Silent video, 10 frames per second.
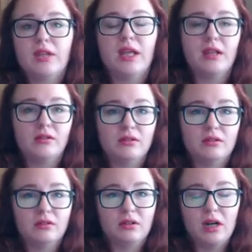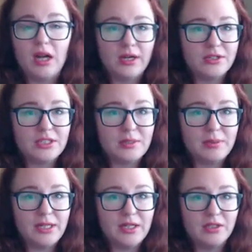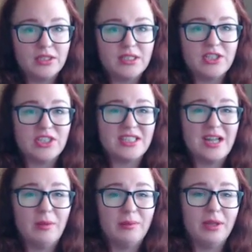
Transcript: handle or hire somebody else to just help